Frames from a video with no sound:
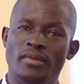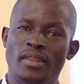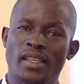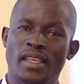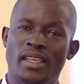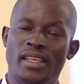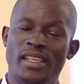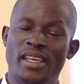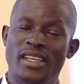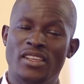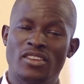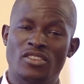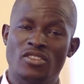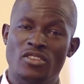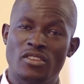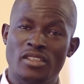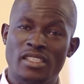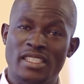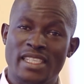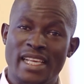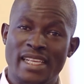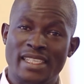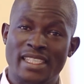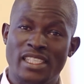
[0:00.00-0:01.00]
they are not
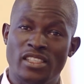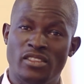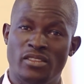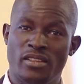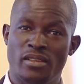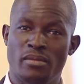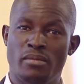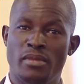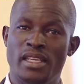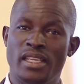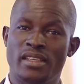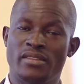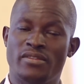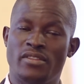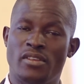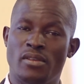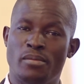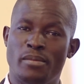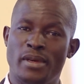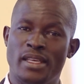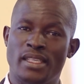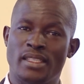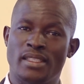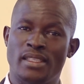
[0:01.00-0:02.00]
consulted on a meaningful
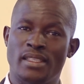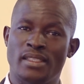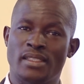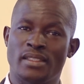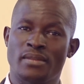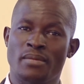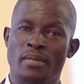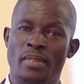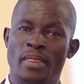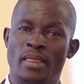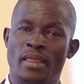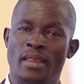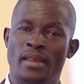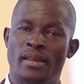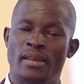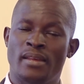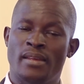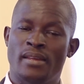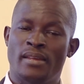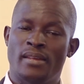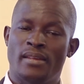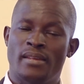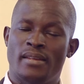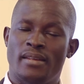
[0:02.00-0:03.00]
basis.
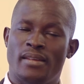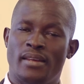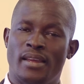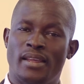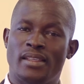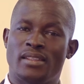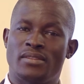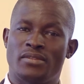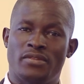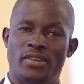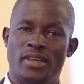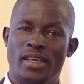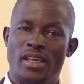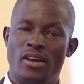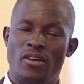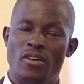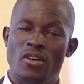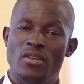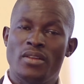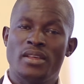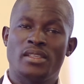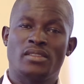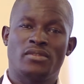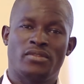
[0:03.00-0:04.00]
It's
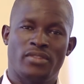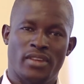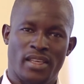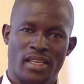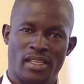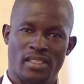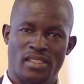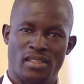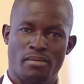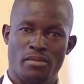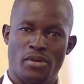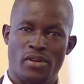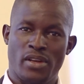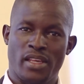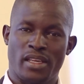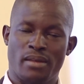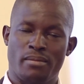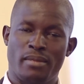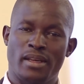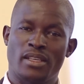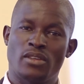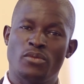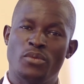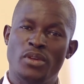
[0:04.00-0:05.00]
always very symbolic,
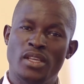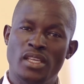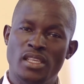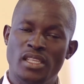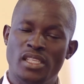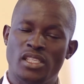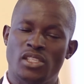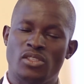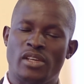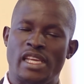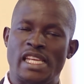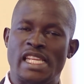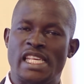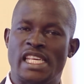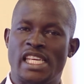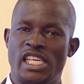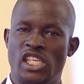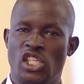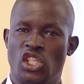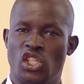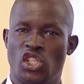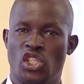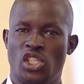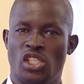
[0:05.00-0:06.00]
but we need to
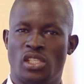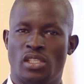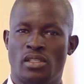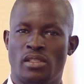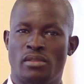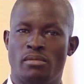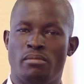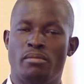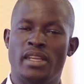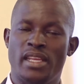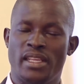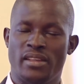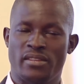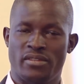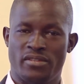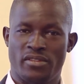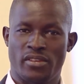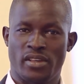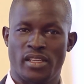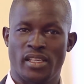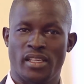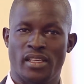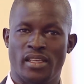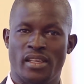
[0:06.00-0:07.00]
engage in
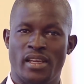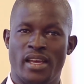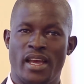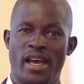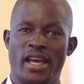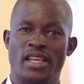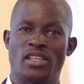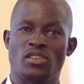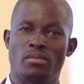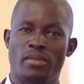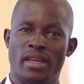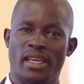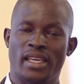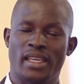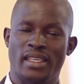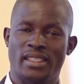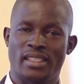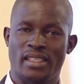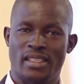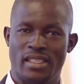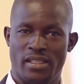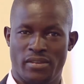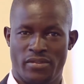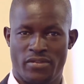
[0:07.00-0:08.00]
meaningfully and to make it
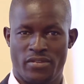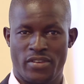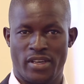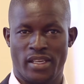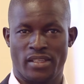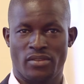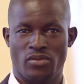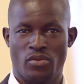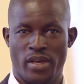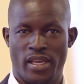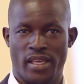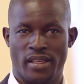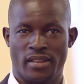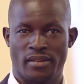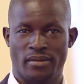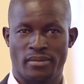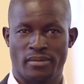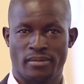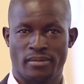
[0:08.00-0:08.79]
a different way.